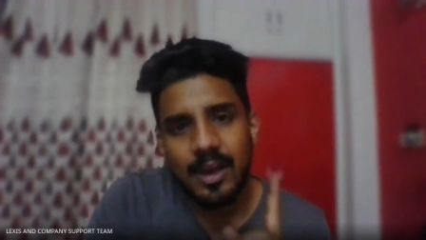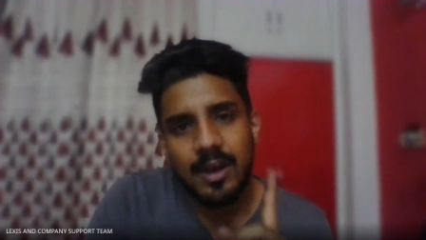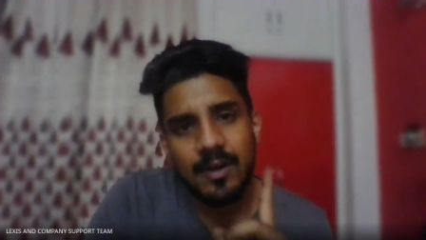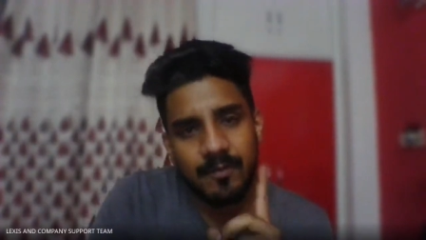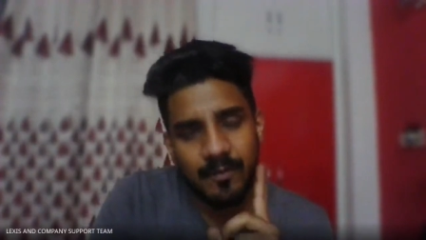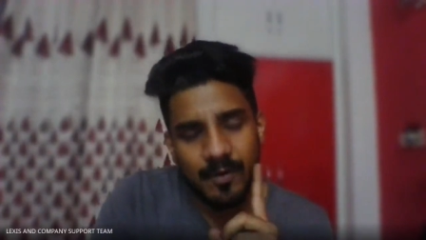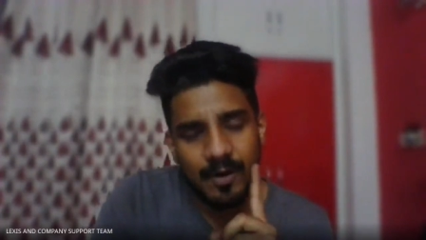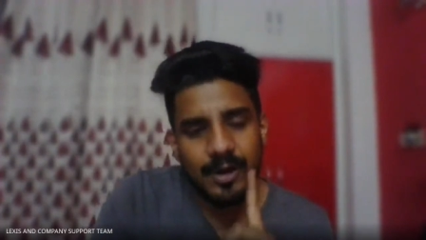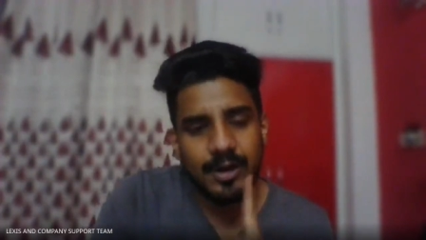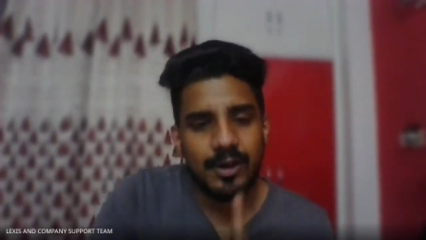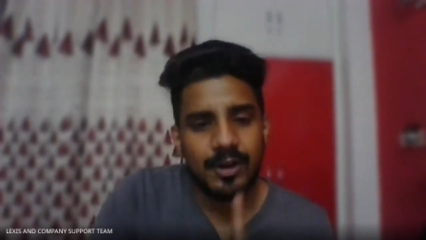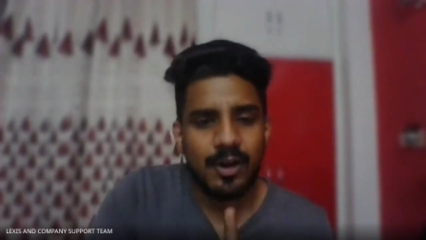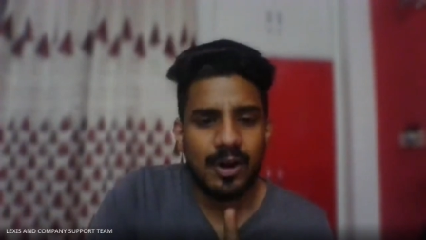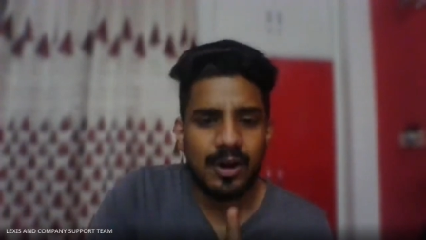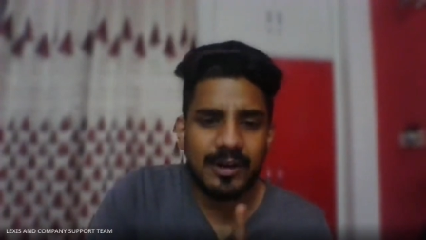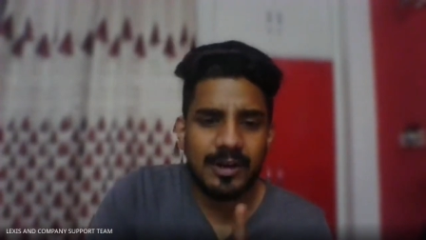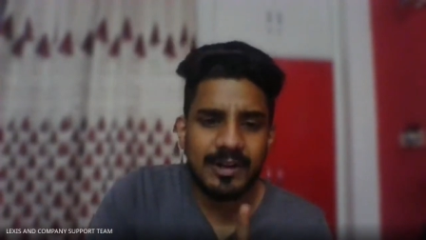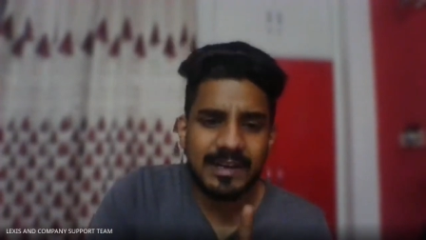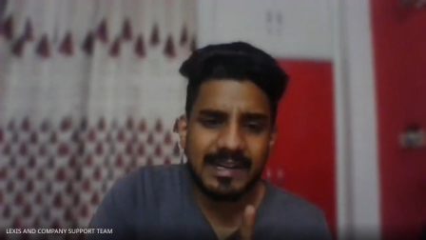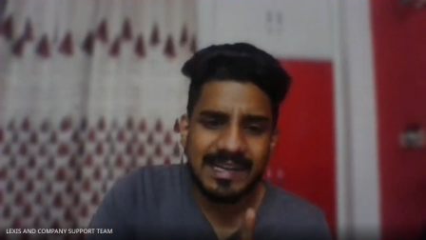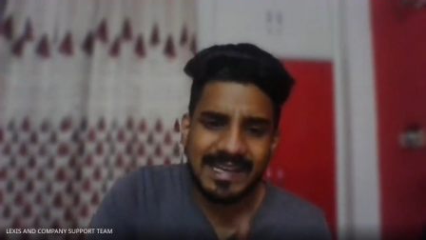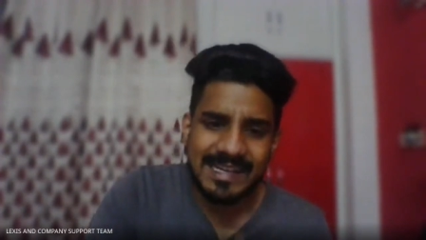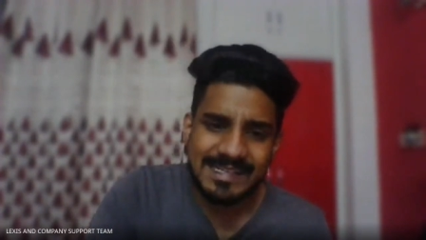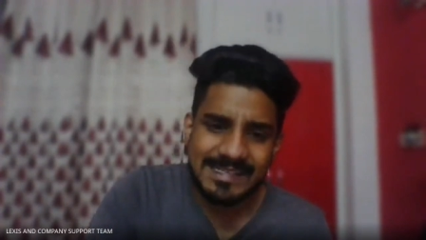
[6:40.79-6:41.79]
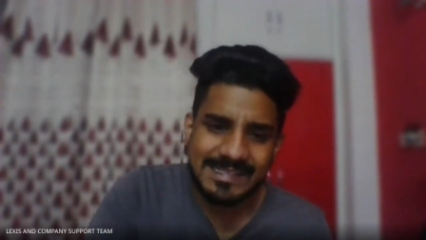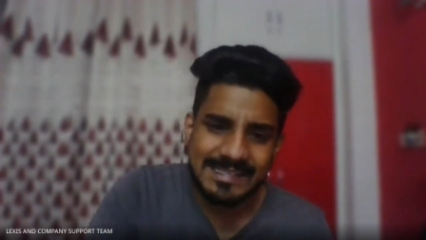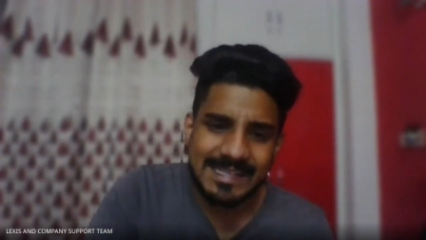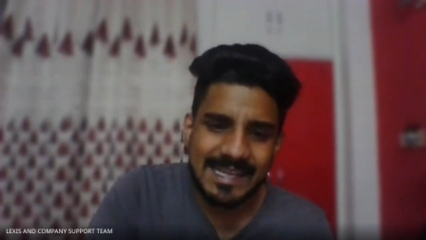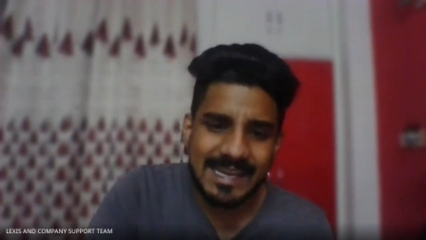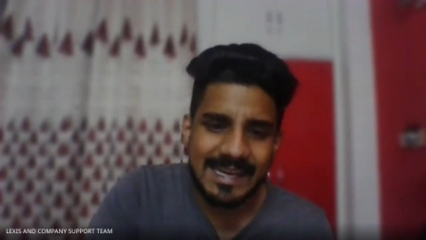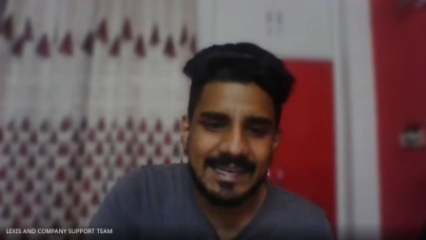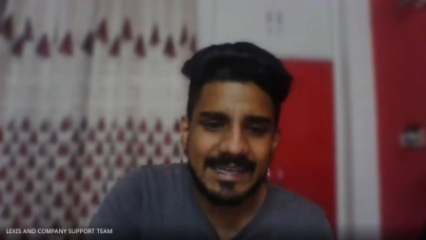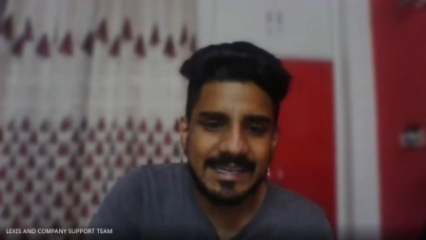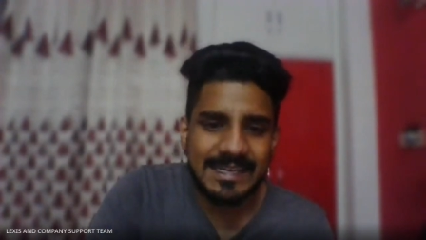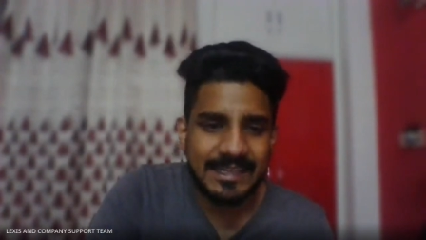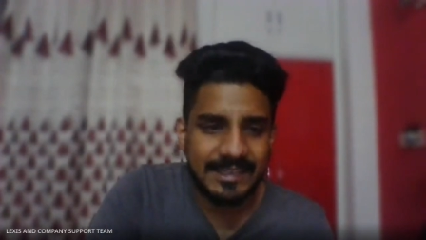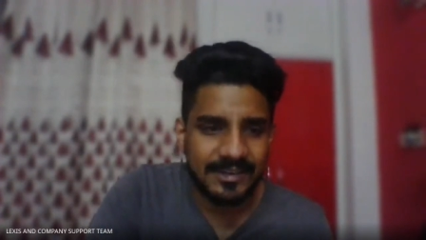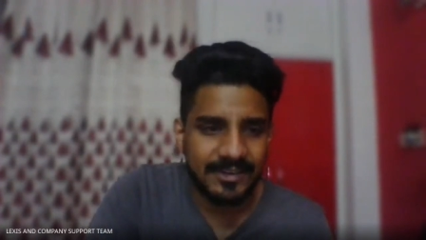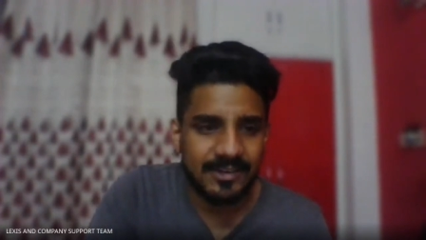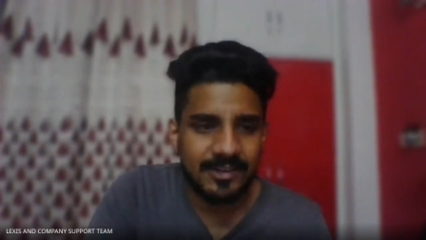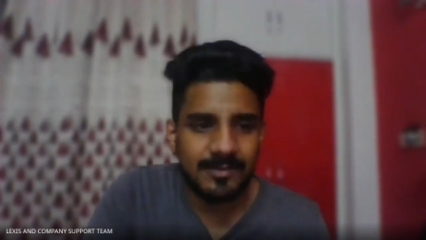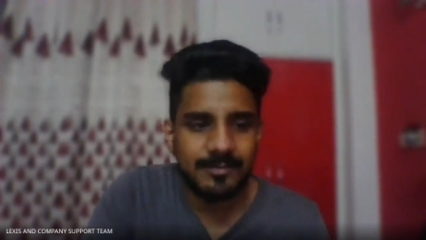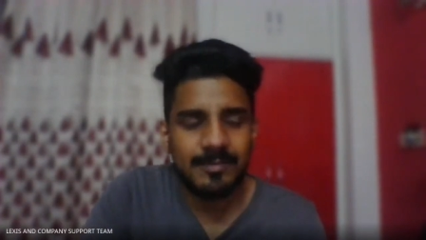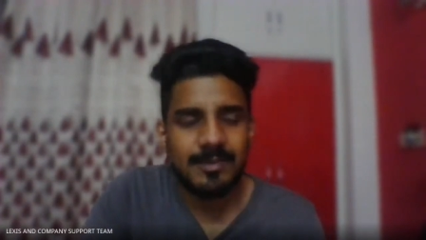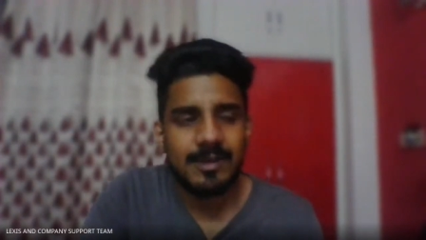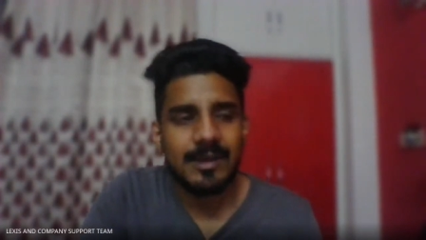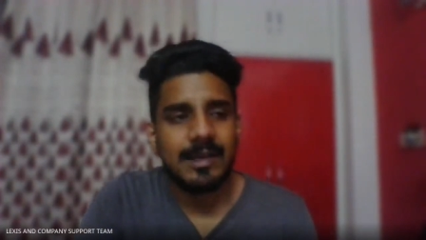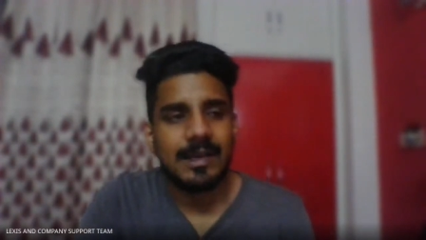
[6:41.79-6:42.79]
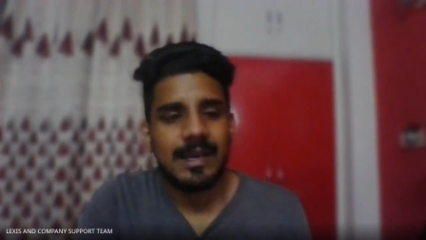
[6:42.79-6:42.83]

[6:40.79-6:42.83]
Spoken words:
for not less than term,